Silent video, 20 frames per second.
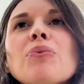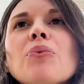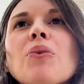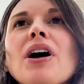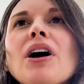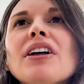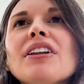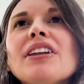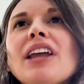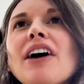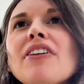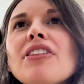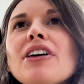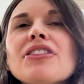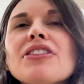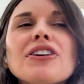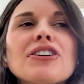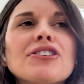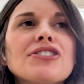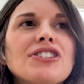I mean, now
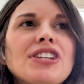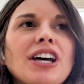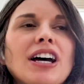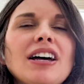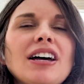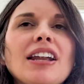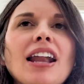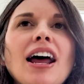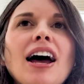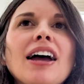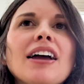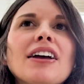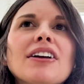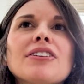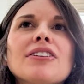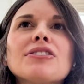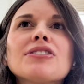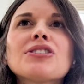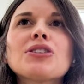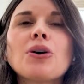that they're done,
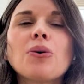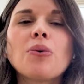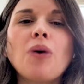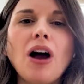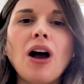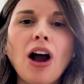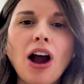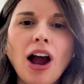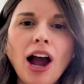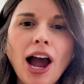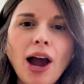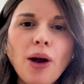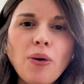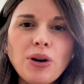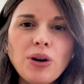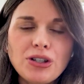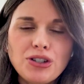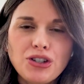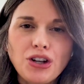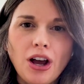so
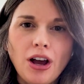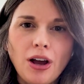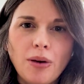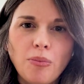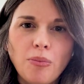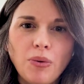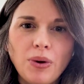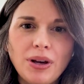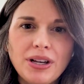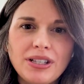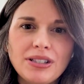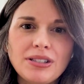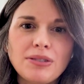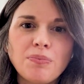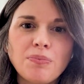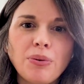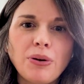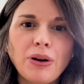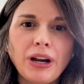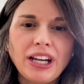our job
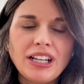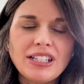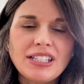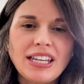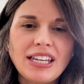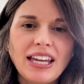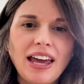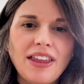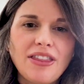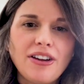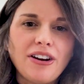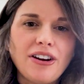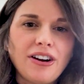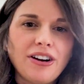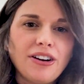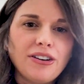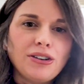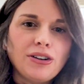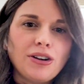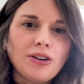was putting
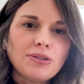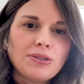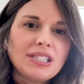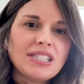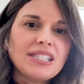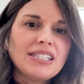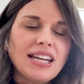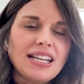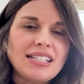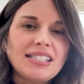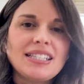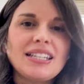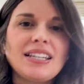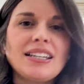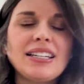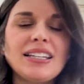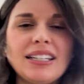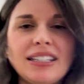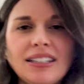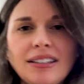together,
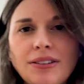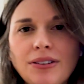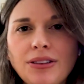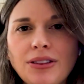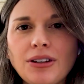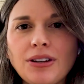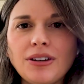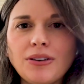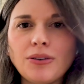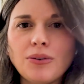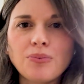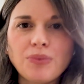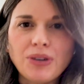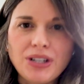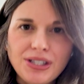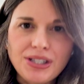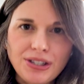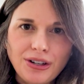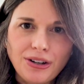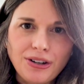Stacey, the
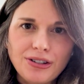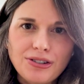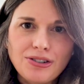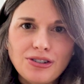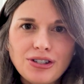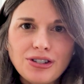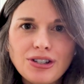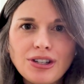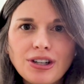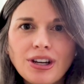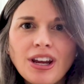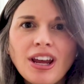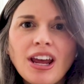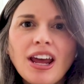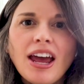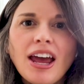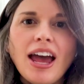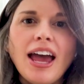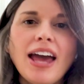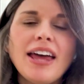research,
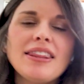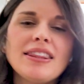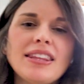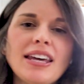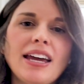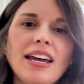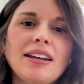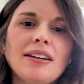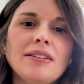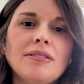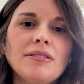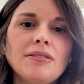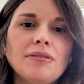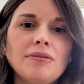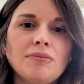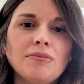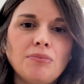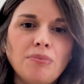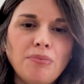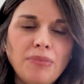and then
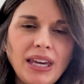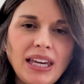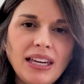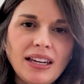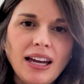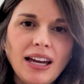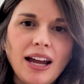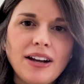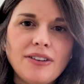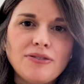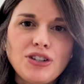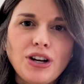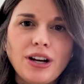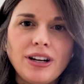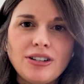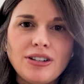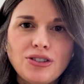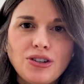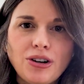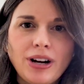me kind of
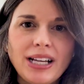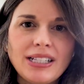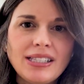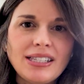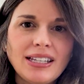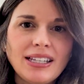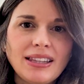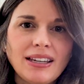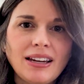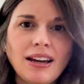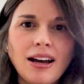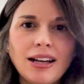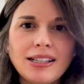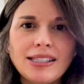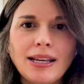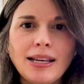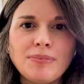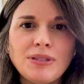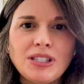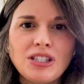trying to translate the
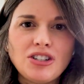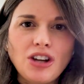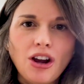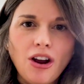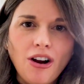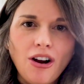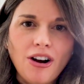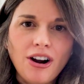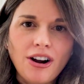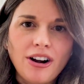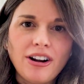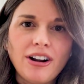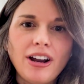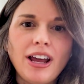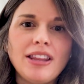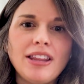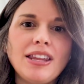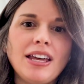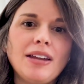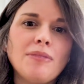concepts into art
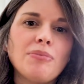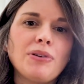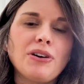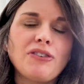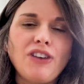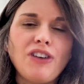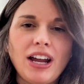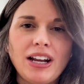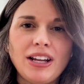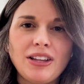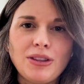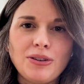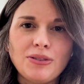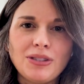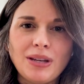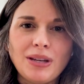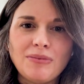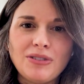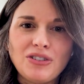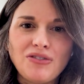and then providing
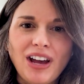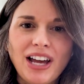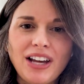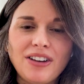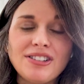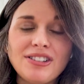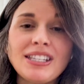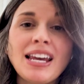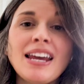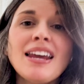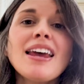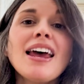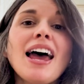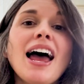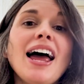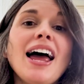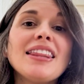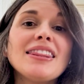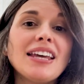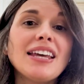those image files.
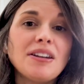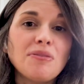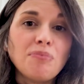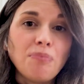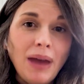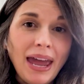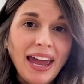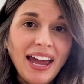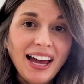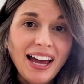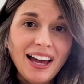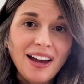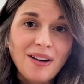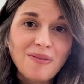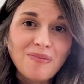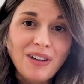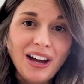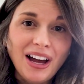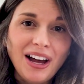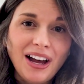And then
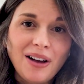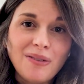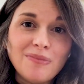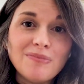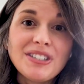Pam,